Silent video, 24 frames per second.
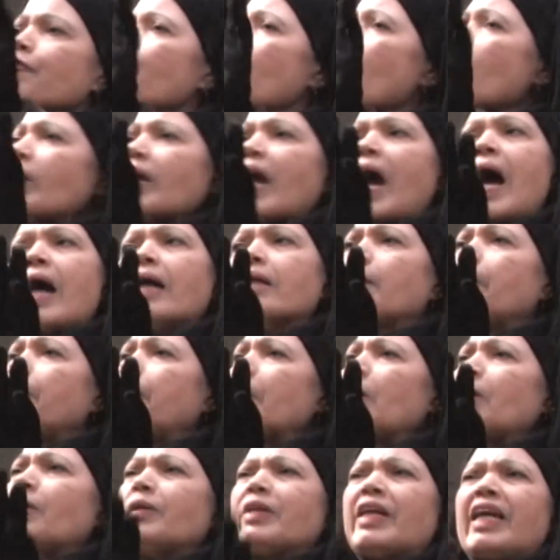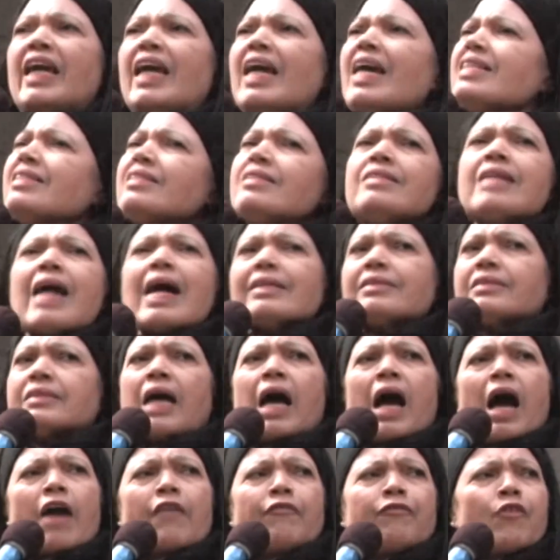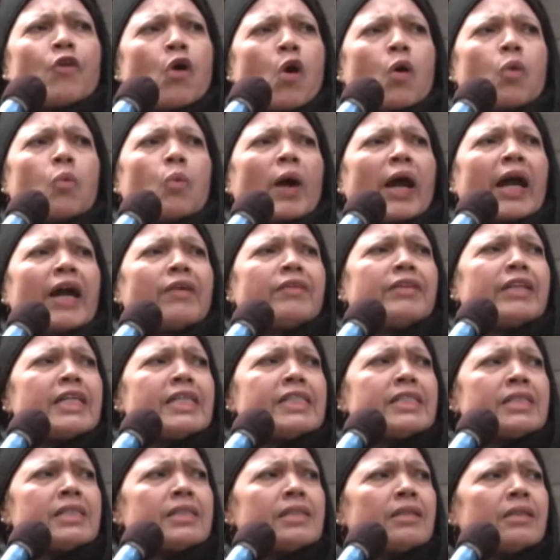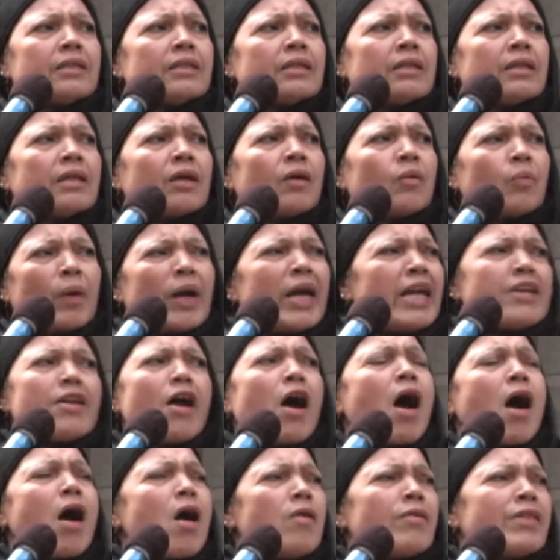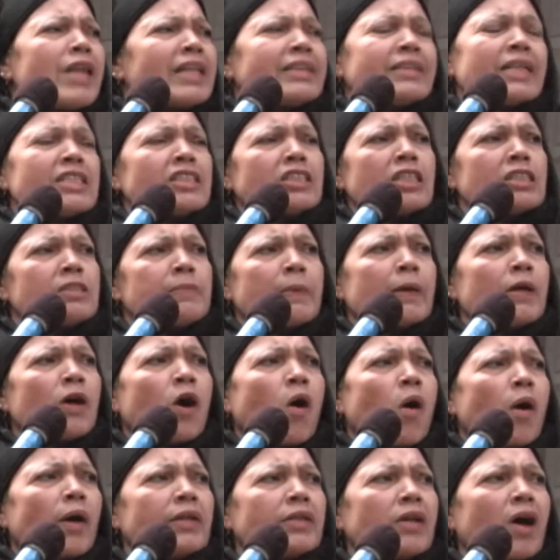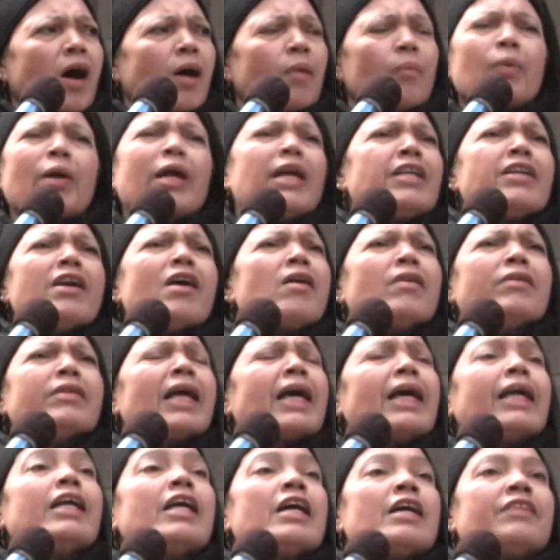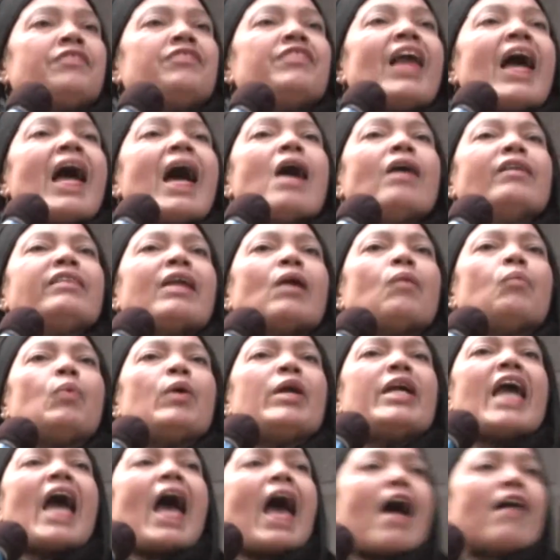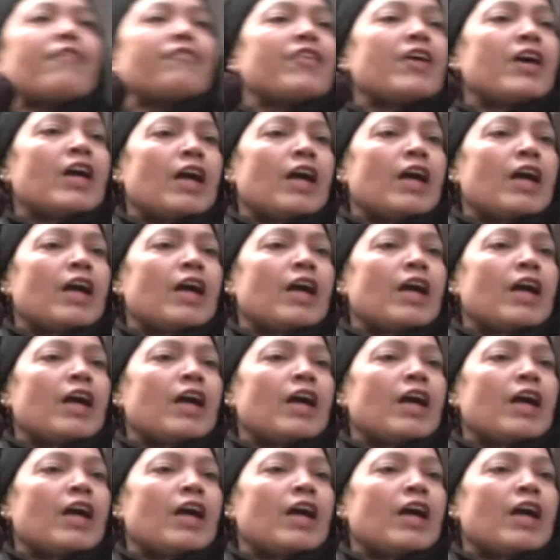for accountability. It's not time for awareness. We know that this has been going on. We know that now that we have